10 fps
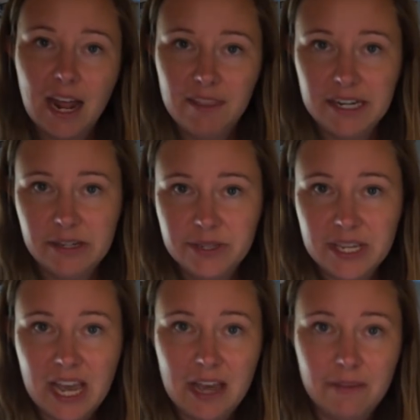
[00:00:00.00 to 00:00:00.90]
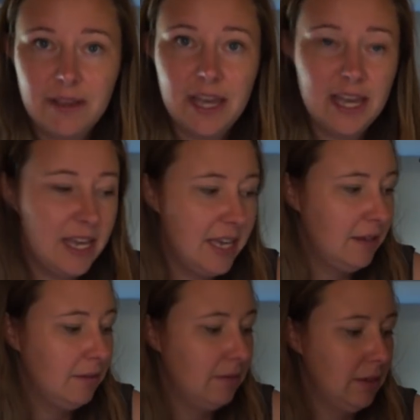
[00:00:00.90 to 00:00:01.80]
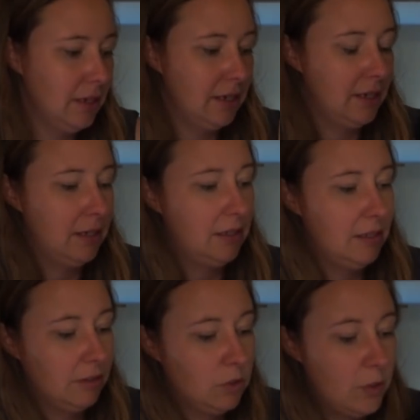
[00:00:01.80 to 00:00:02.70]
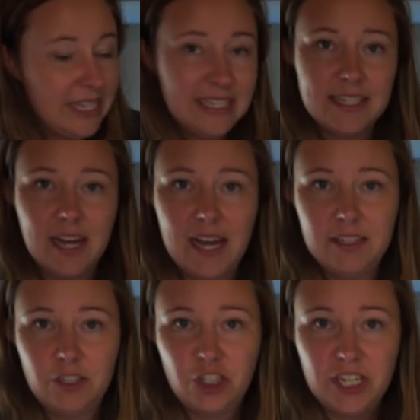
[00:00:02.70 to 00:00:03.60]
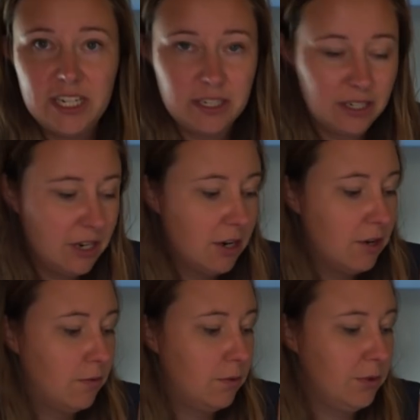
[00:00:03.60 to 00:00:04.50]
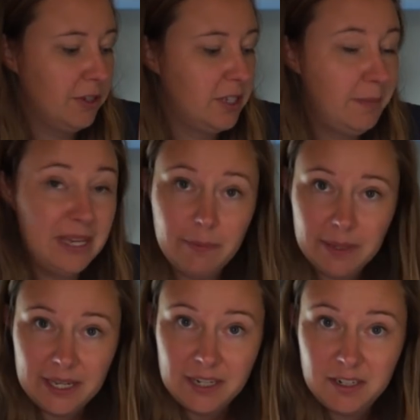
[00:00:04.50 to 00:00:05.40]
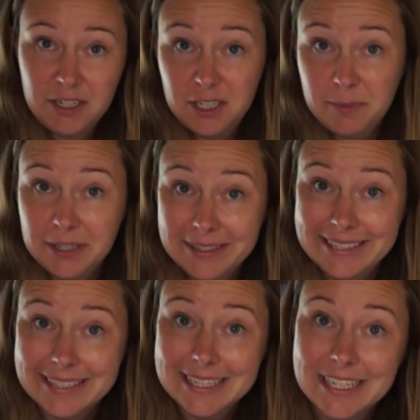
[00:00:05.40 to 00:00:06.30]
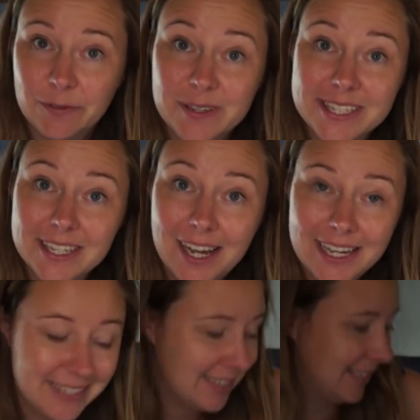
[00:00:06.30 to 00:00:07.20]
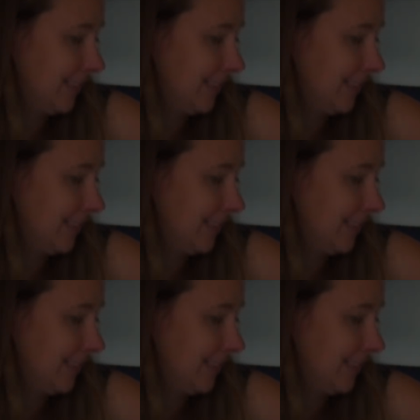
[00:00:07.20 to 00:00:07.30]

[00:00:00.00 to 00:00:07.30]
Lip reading: And then I also have a queen size sheet for the spare bed just because it's a different size.